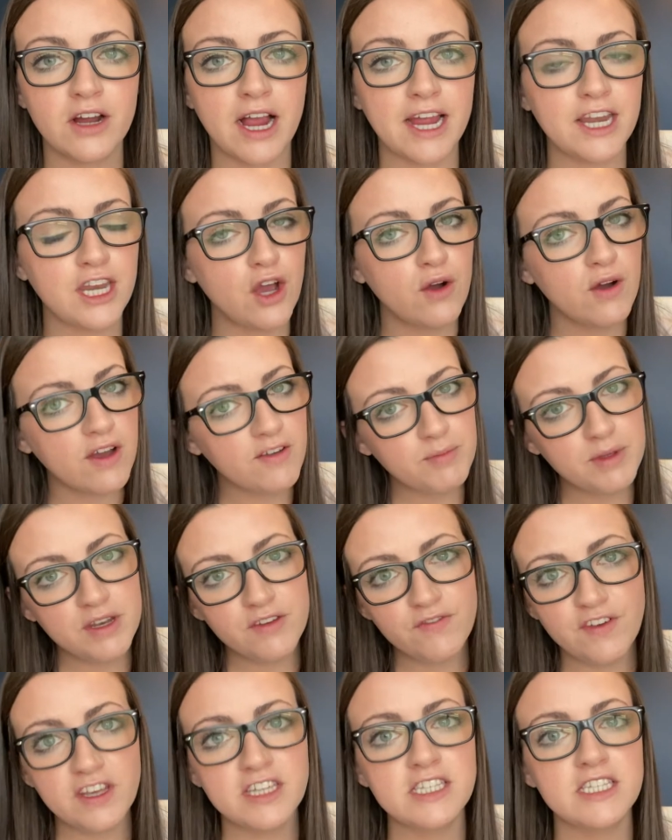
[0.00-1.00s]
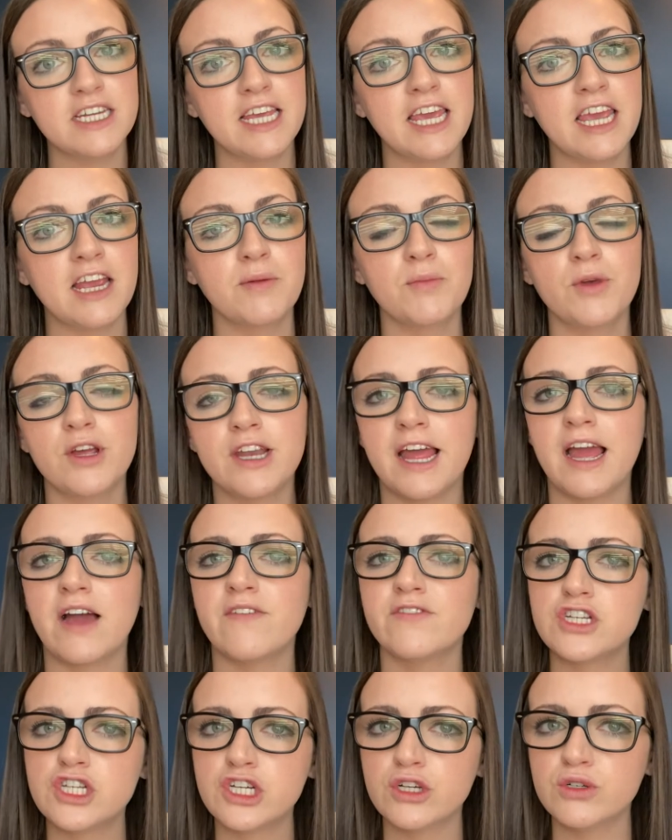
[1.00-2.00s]
I know I've been face to camera and I
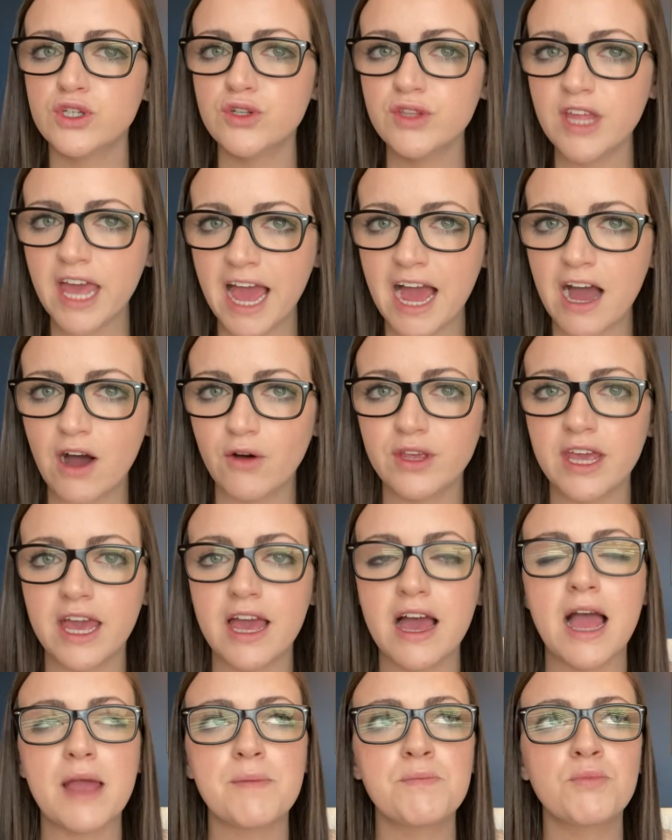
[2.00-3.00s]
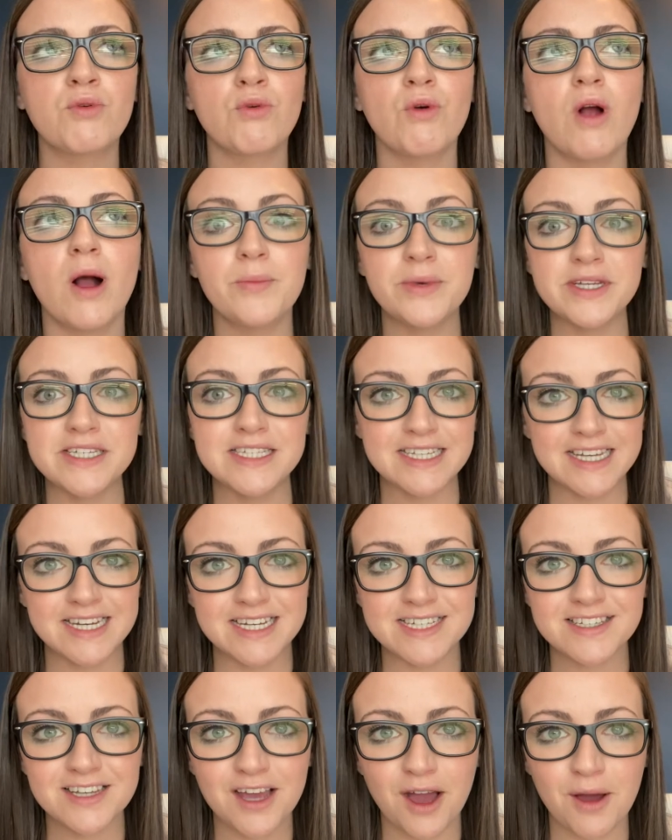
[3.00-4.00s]
haven't showed you the how yet. I promise it
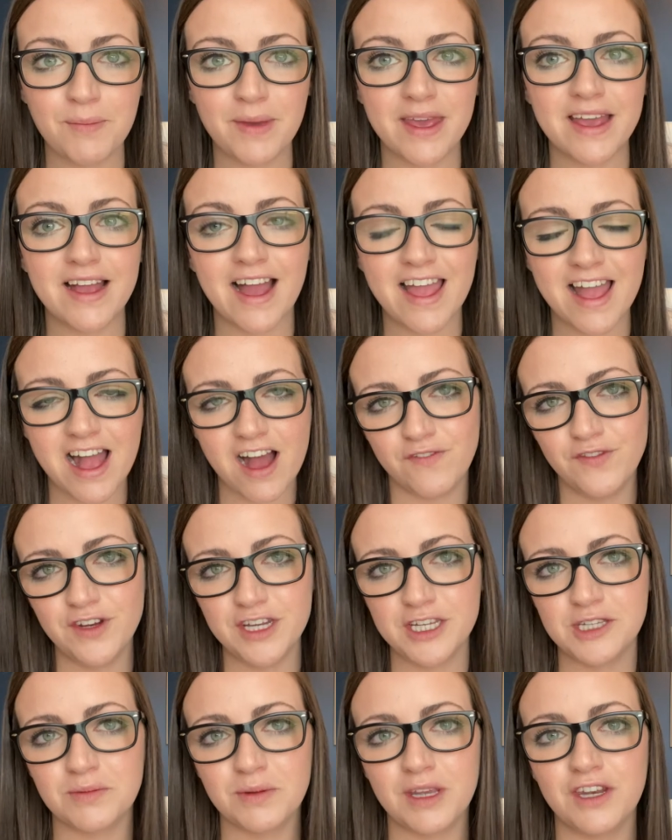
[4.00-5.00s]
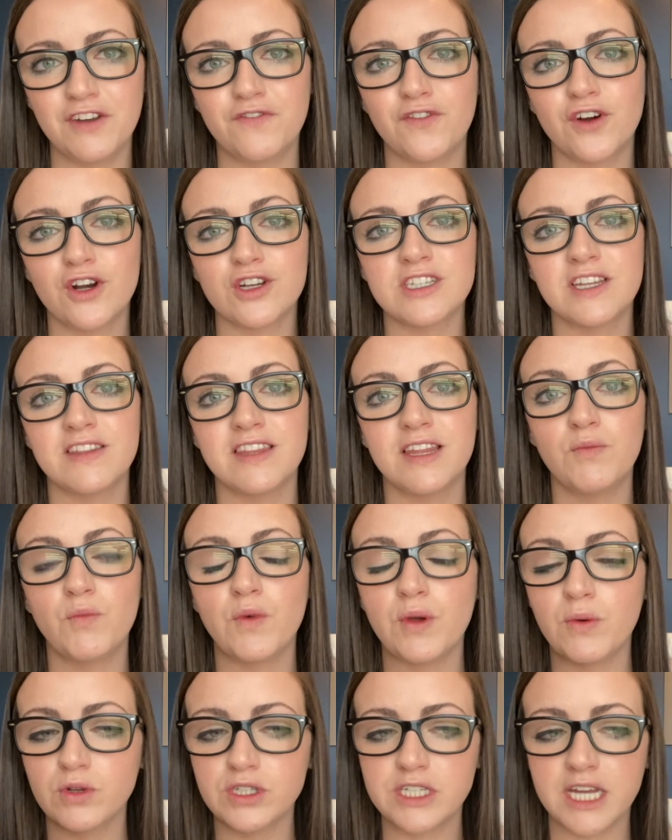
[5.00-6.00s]
is coming. I have to explain it first, and then
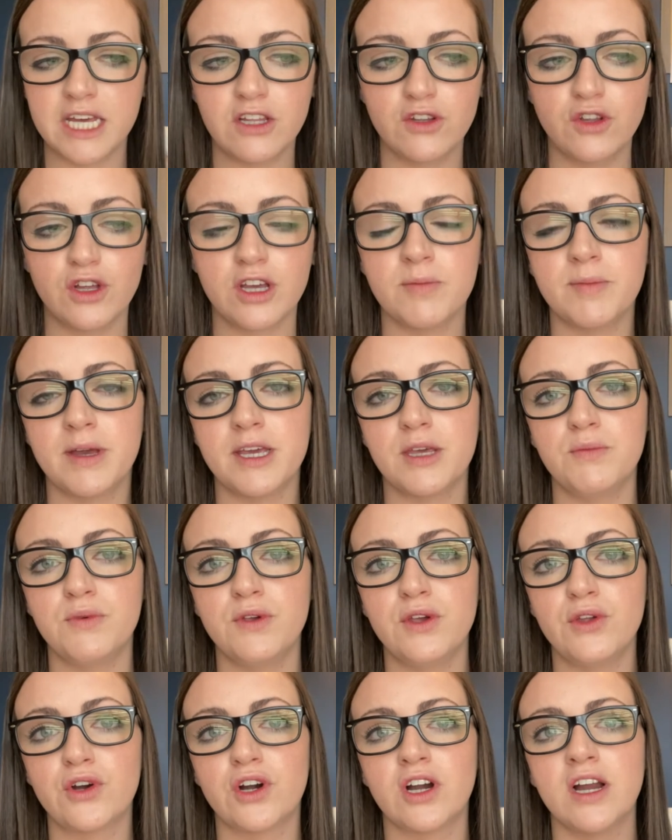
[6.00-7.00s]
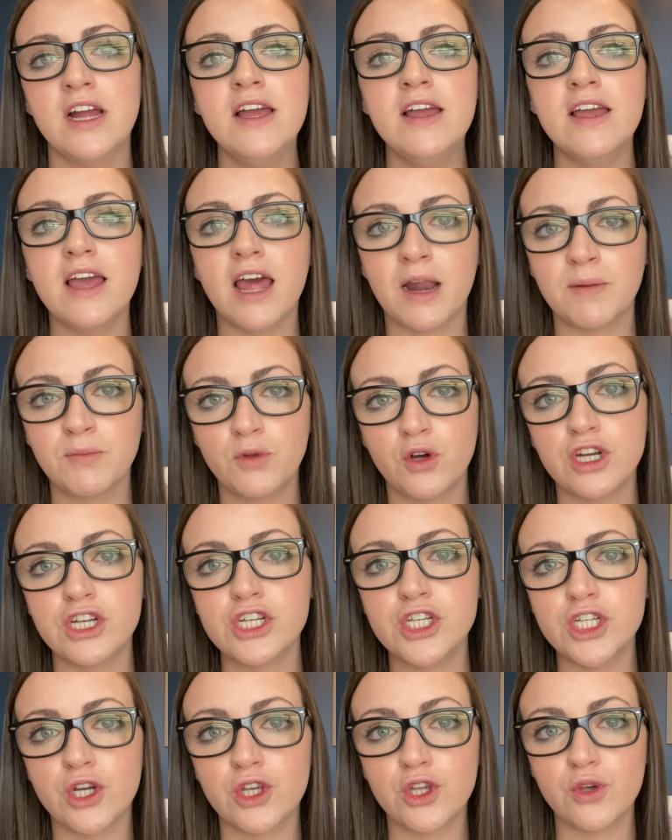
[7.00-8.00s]
we will take a look at my computer, and I'm gonna
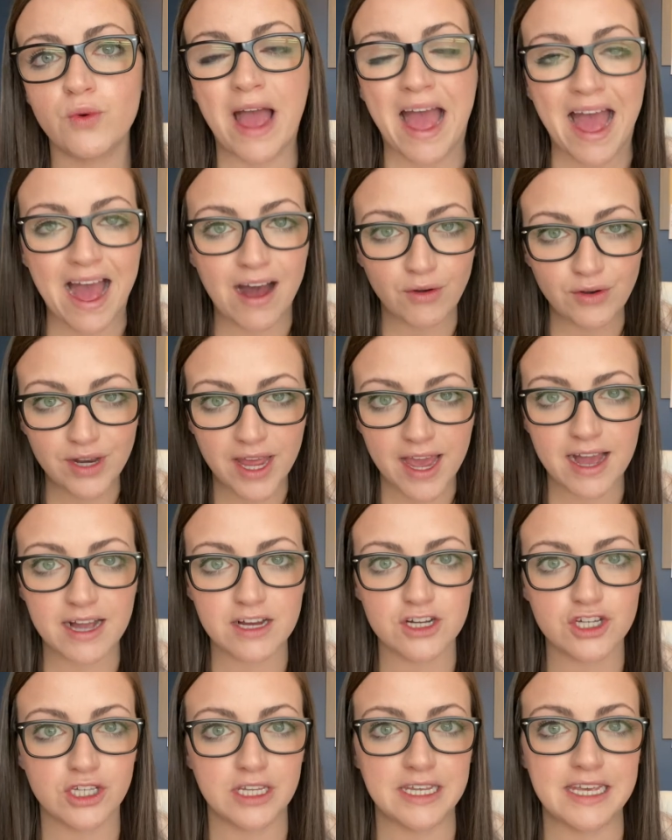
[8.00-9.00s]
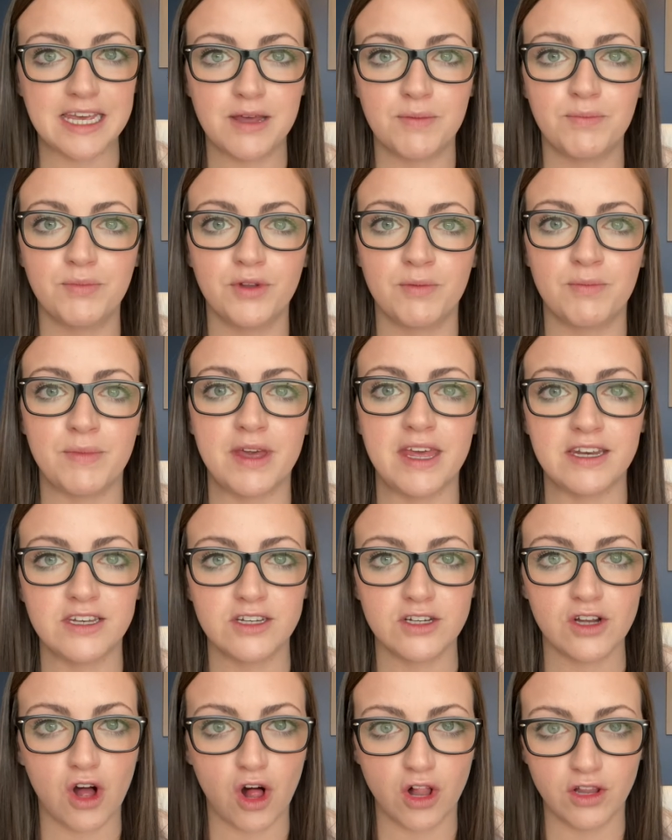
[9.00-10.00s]
show you how to actually implement
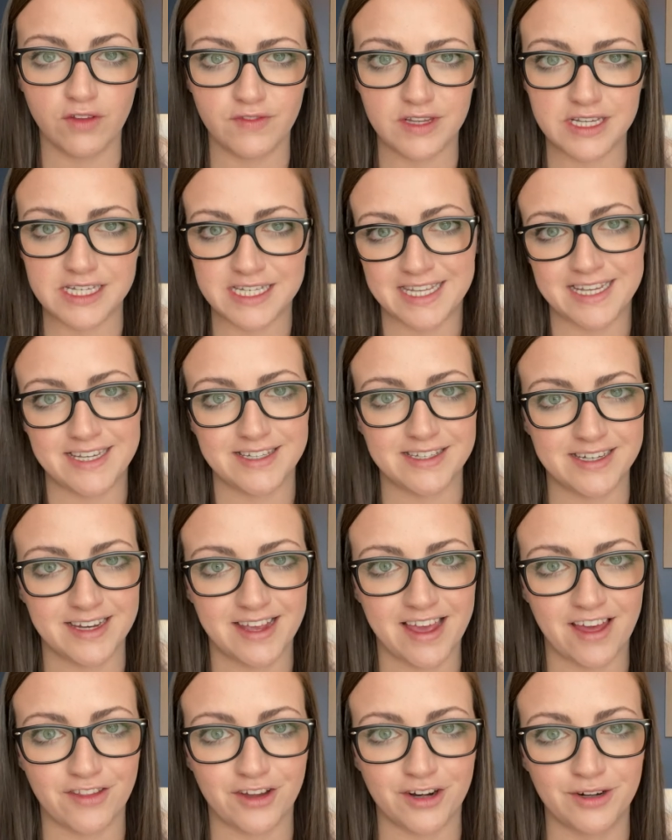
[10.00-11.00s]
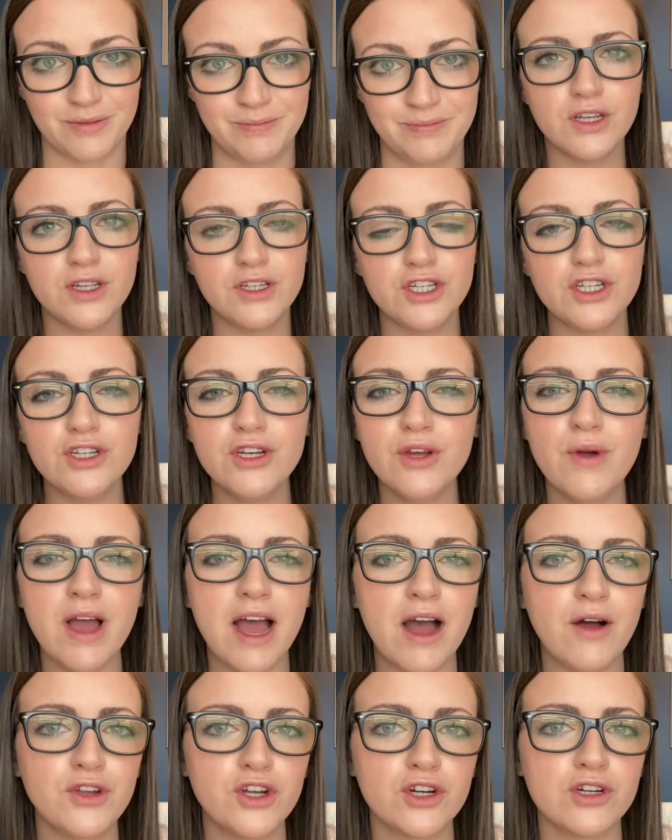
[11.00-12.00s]
all of these things together. Do you know
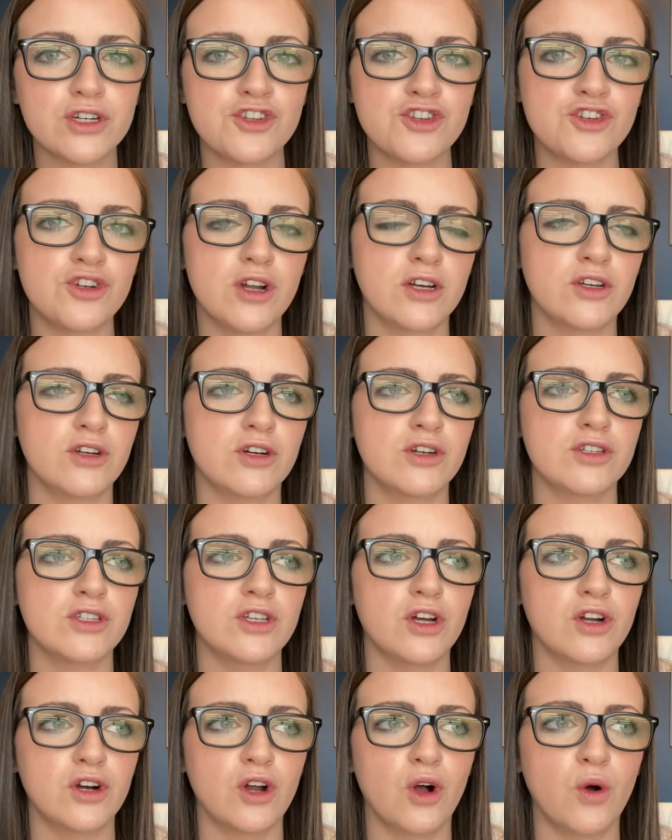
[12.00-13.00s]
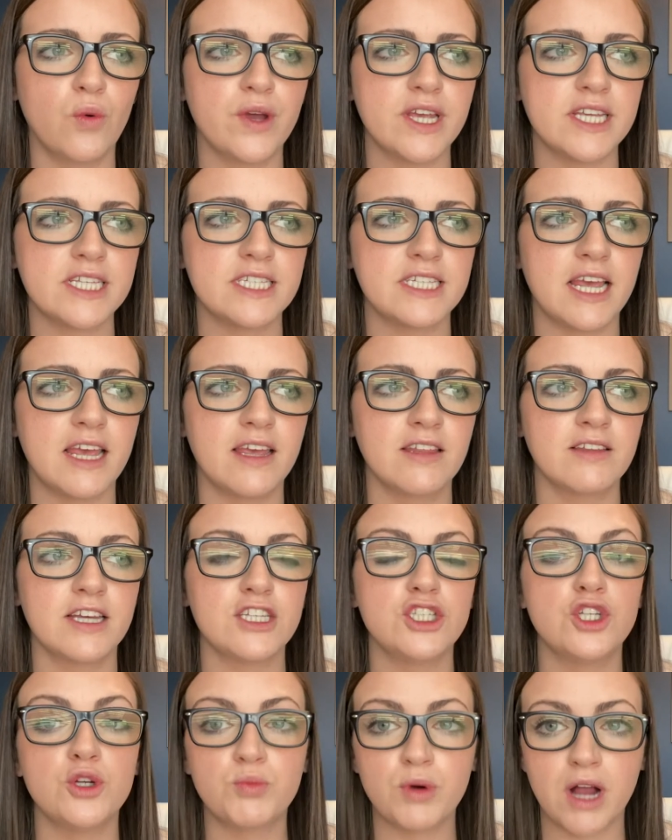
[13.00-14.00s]
how your instructors are always saying, like,
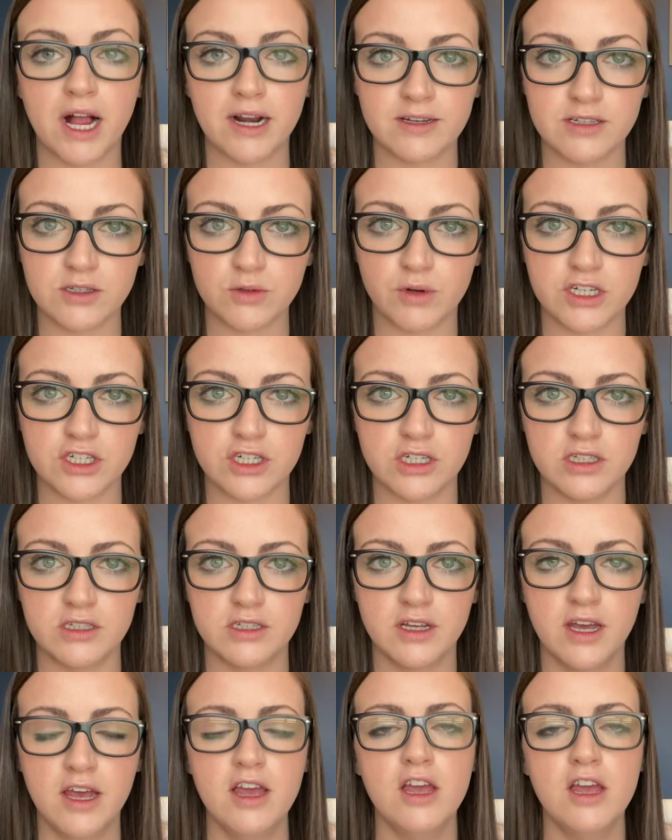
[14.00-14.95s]
do practice questions?